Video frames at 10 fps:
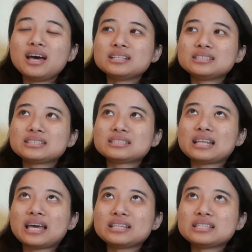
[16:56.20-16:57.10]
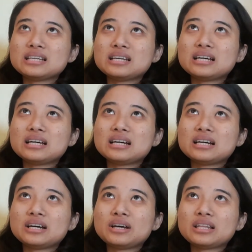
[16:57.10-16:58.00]
just
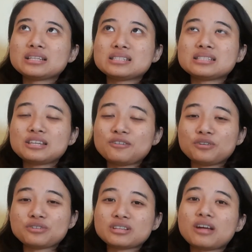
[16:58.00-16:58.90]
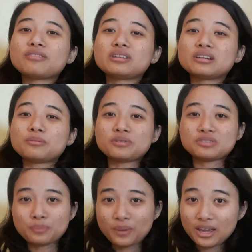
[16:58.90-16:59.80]
let's just give yourself a little bit of
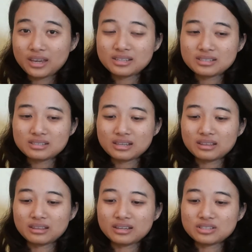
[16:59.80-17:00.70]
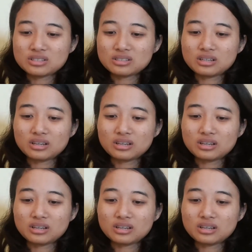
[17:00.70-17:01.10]
space, and then just